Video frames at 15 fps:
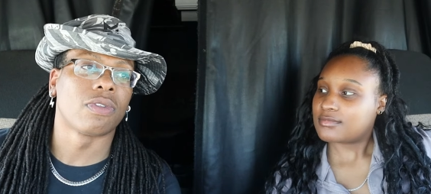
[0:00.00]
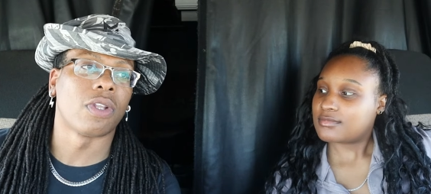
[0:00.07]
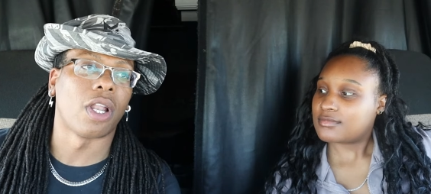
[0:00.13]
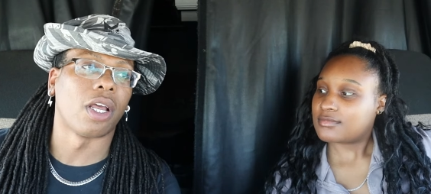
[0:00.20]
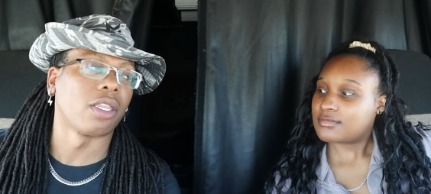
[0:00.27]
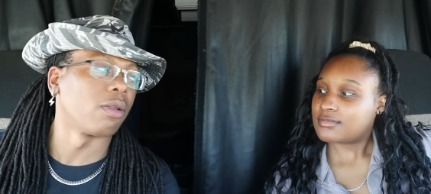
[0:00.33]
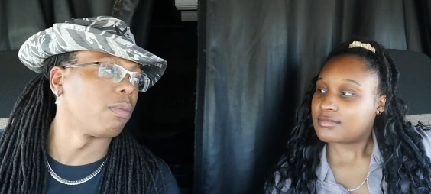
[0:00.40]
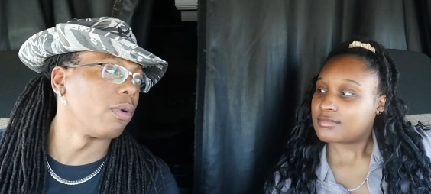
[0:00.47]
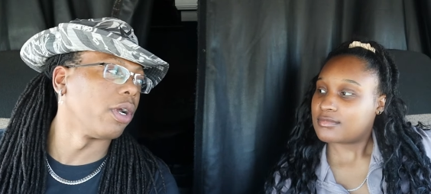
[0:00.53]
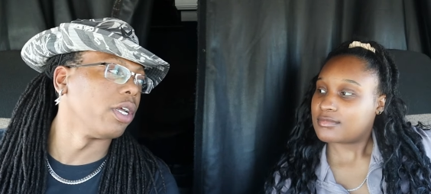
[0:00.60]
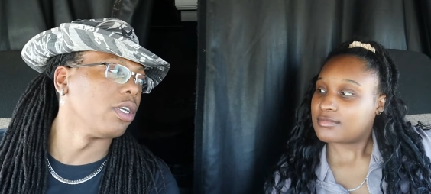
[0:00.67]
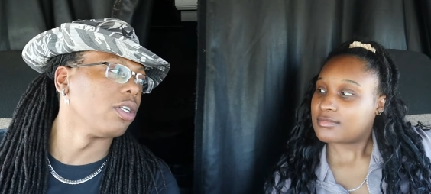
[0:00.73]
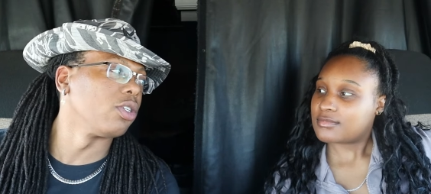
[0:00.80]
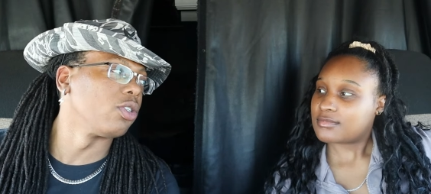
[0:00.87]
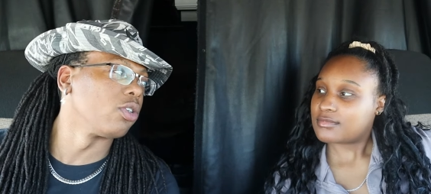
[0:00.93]
Speaker 1: So like the
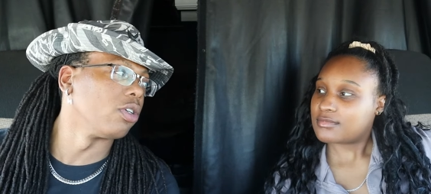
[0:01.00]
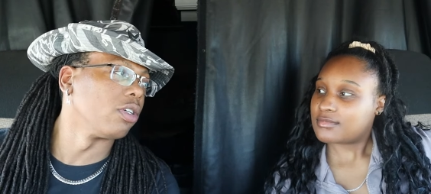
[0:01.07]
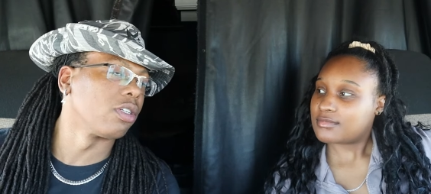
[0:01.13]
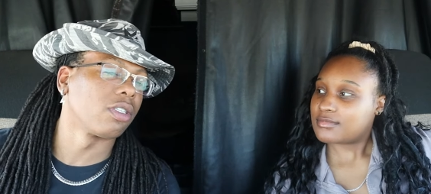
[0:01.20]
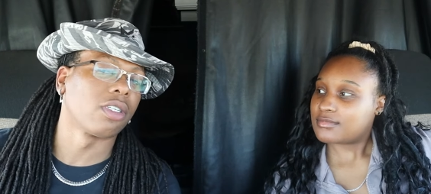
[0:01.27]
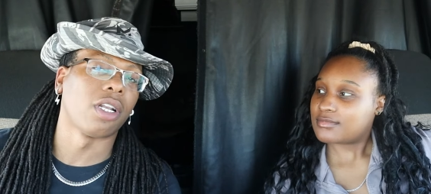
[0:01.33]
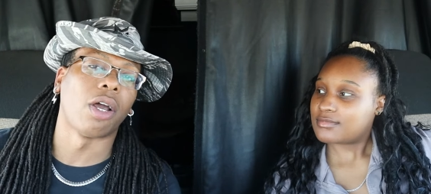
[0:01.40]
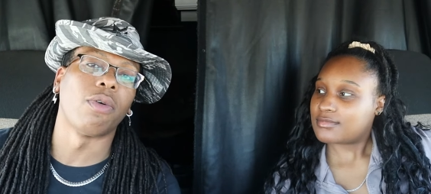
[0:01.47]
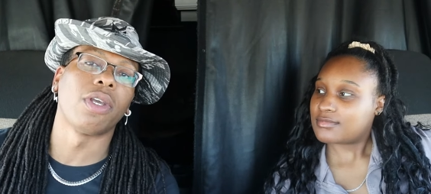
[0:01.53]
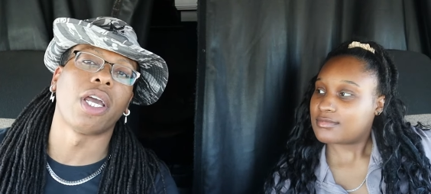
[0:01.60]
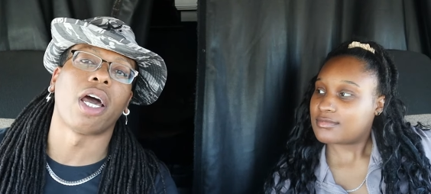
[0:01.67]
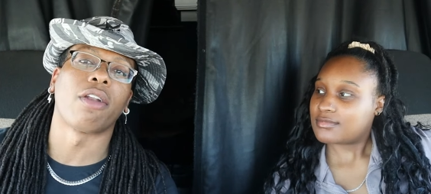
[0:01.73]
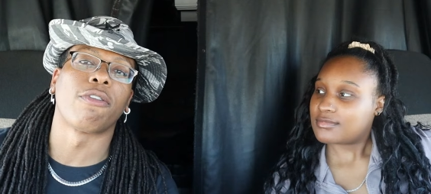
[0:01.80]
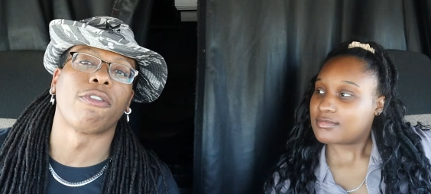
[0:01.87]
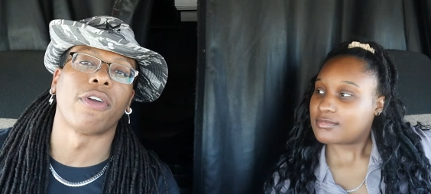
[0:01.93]
brand of the truck. Like we
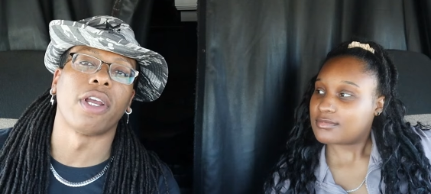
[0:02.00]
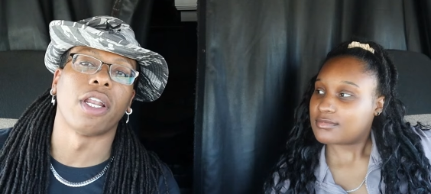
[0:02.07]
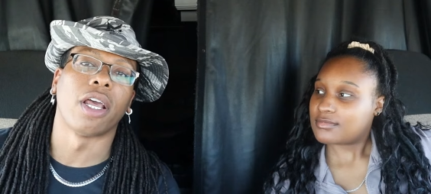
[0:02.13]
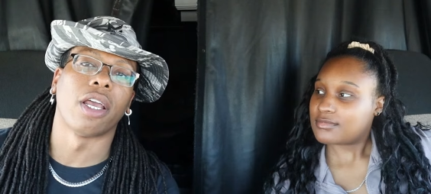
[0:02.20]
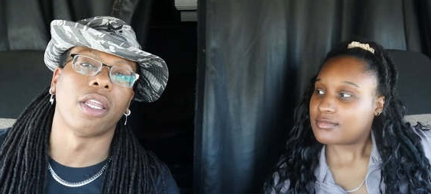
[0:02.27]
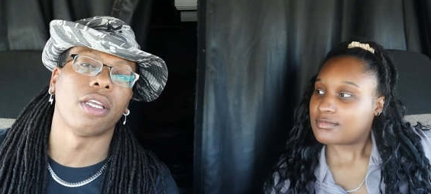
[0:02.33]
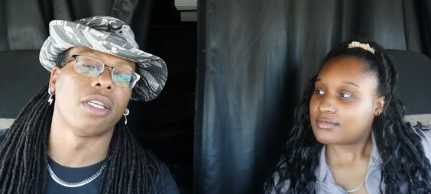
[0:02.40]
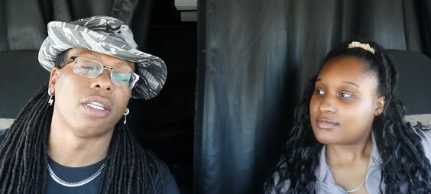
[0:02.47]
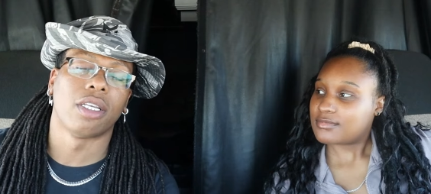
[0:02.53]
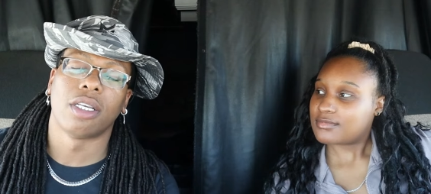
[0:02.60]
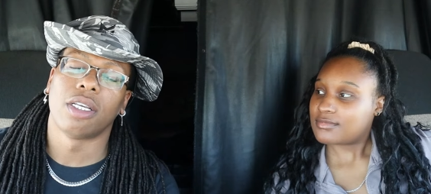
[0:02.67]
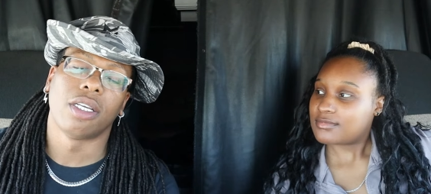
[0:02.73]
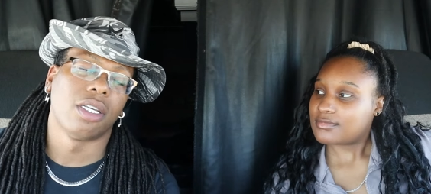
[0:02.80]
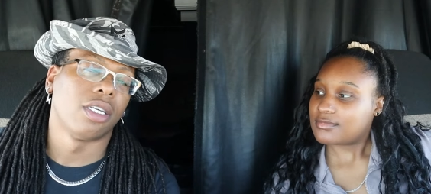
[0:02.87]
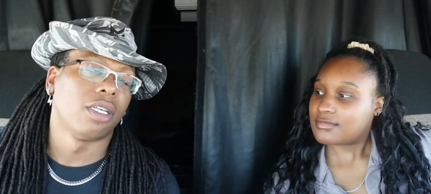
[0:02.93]
got a Freightliner.
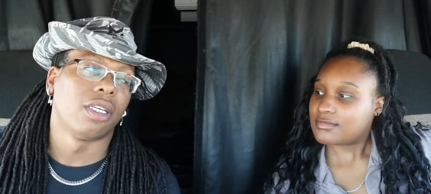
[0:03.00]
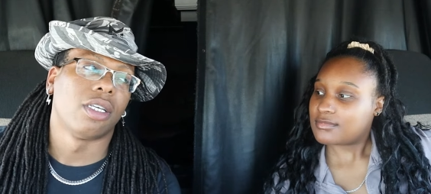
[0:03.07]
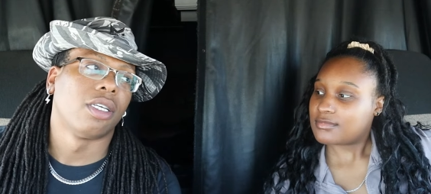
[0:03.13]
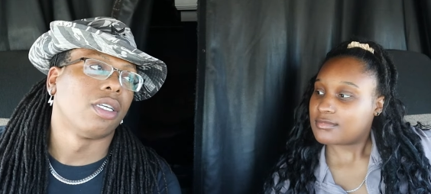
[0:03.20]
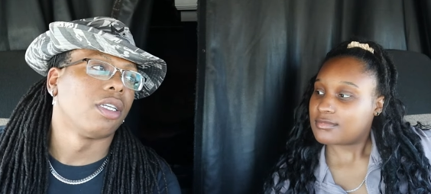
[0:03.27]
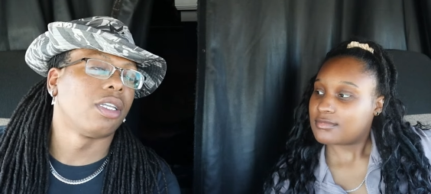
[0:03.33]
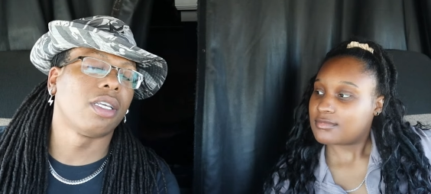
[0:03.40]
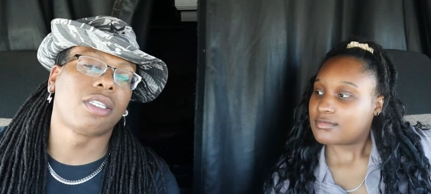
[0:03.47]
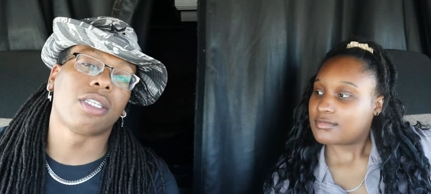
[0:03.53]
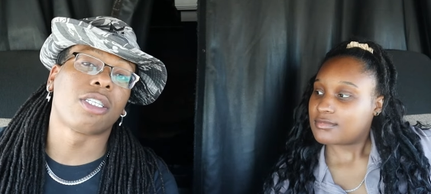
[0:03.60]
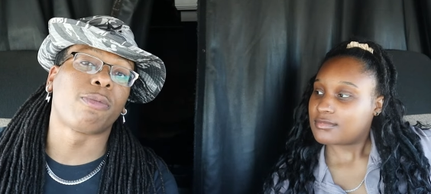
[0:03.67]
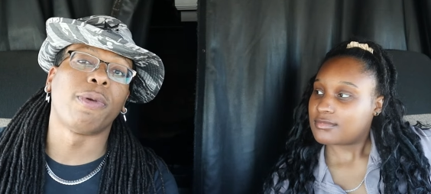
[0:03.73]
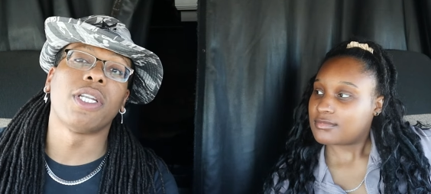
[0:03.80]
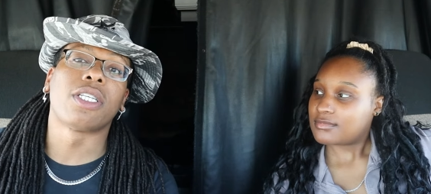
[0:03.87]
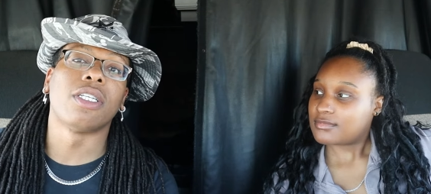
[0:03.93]
This
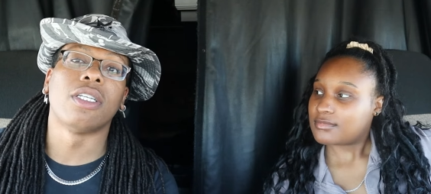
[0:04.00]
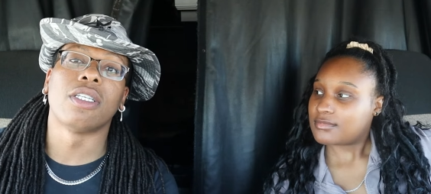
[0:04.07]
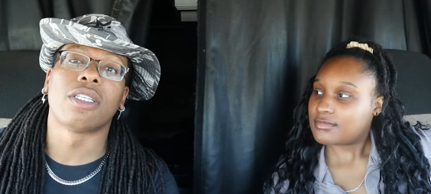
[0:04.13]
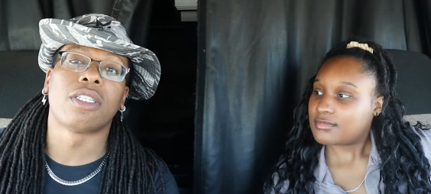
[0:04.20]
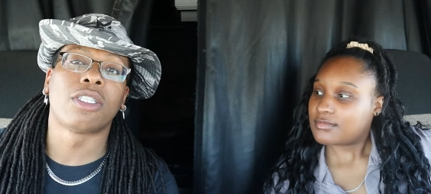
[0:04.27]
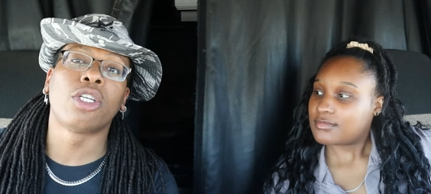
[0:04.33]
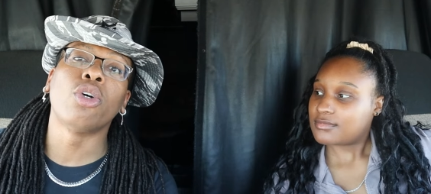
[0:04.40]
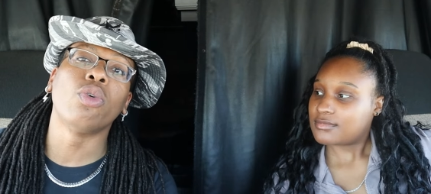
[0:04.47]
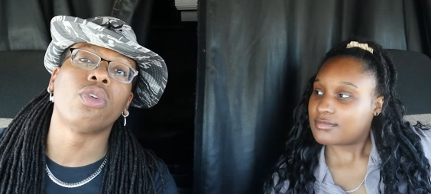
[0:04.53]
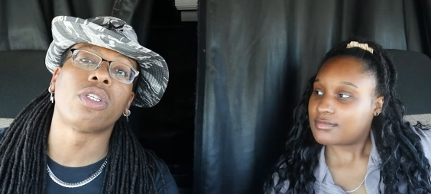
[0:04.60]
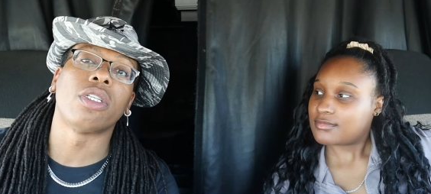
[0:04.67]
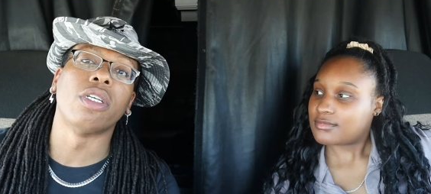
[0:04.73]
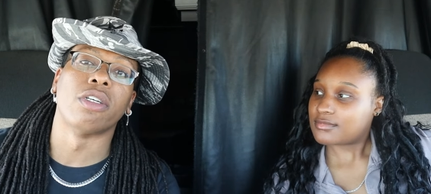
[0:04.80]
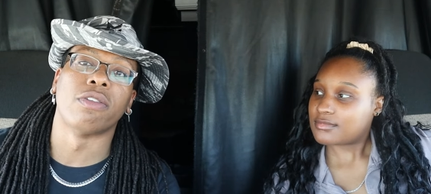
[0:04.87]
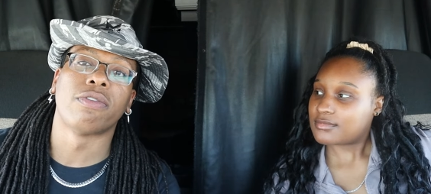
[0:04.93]
suspension is too
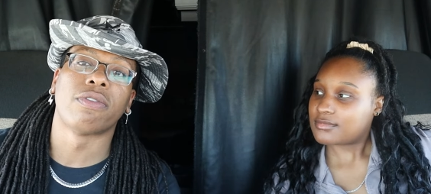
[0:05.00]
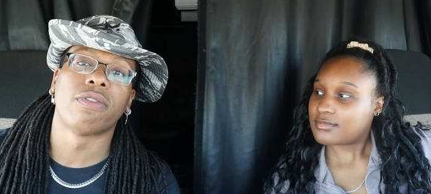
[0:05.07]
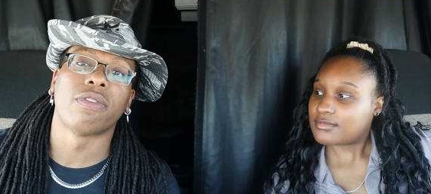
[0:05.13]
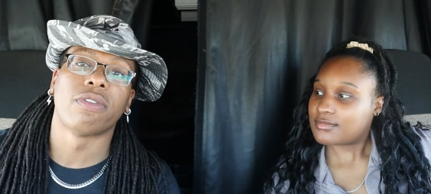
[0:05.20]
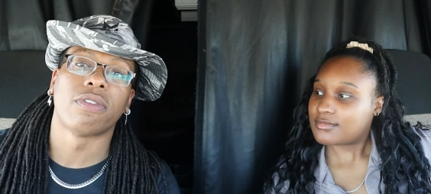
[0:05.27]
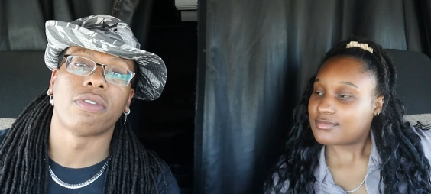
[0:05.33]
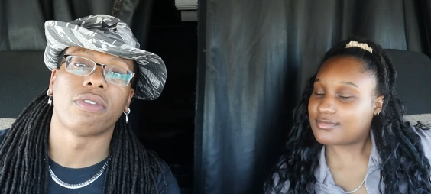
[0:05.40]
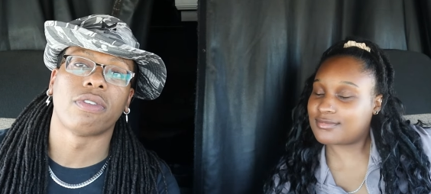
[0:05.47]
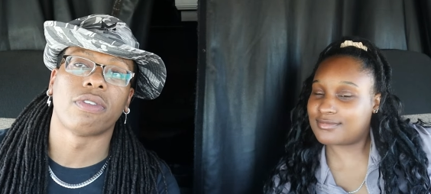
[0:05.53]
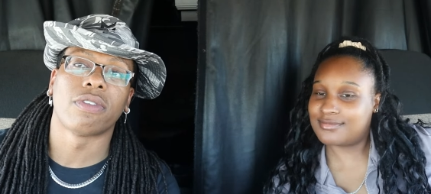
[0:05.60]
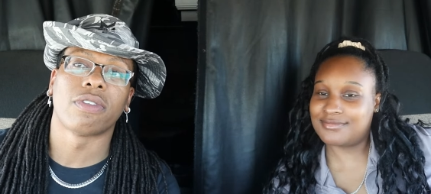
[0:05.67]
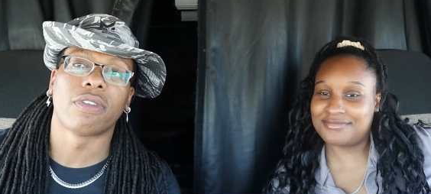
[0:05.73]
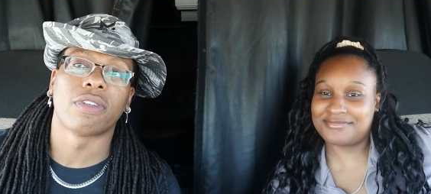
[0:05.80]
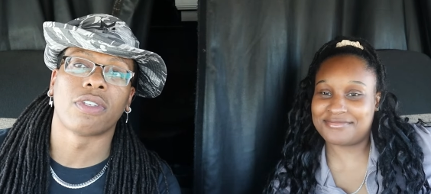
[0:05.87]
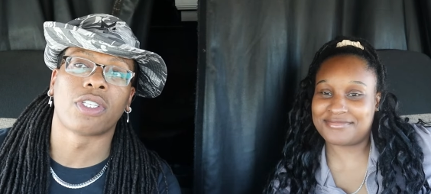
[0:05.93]
stiff.
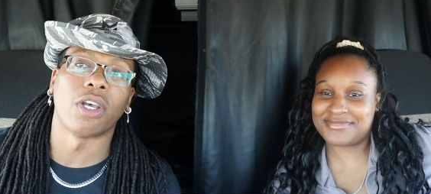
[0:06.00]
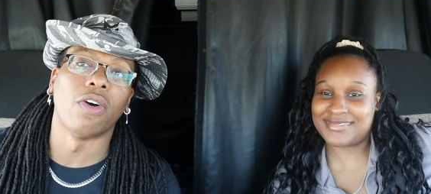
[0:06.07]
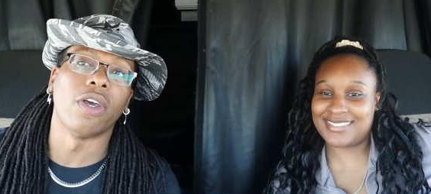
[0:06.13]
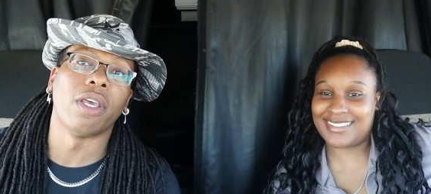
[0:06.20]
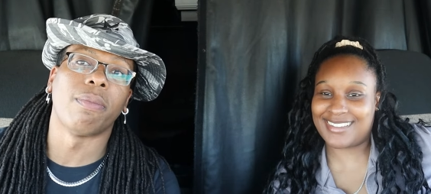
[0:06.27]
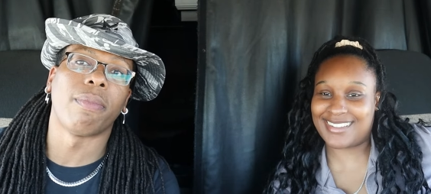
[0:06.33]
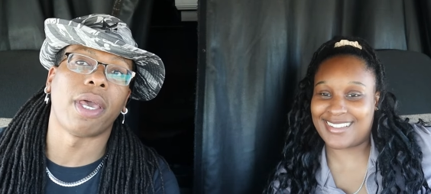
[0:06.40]
so it